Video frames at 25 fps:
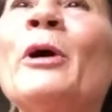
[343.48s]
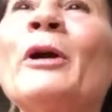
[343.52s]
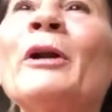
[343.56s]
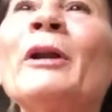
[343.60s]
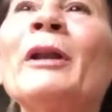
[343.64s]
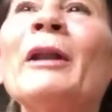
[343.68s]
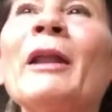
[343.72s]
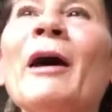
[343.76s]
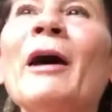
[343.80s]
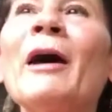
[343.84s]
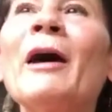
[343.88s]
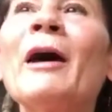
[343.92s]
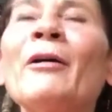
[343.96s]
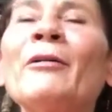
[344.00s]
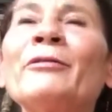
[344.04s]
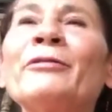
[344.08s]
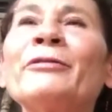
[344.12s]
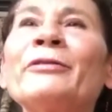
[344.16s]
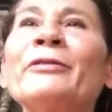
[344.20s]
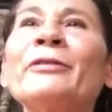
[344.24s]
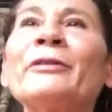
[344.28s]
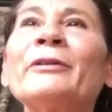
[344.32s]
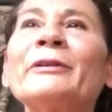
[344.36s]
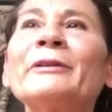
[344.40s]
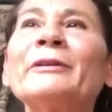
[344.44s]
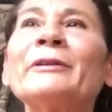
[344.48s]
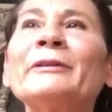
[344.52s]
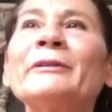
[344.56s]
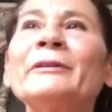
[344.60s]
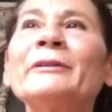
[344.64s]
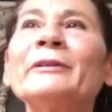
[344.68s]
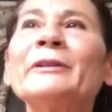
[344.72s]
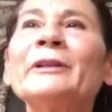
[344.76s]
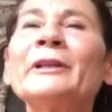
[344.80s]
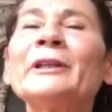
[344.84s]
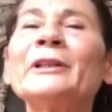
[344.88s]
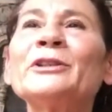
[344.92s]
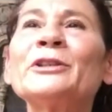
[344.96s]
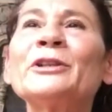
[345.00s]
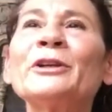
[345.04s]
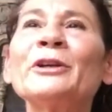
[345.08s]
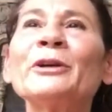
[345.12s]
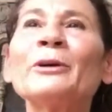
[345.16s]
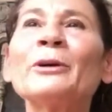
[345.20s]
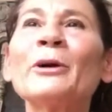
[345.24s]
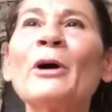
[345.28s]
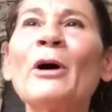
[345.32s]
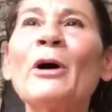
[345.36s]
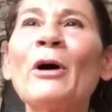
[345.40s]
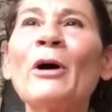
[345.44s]
Pour love
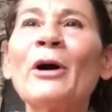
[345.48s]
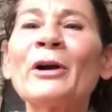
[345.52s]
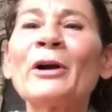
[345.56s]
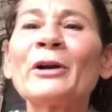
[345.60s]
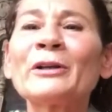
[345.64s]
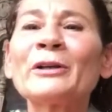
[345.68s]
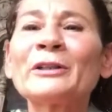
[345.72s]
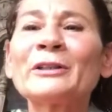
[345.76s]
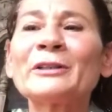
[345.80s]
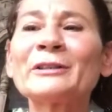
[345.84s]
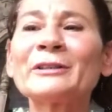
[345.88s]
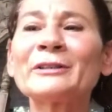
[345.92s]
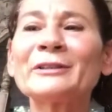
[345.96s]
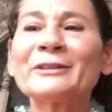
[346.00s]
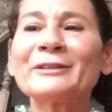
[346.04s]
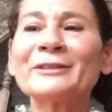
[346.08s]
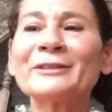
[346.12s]
into your heart.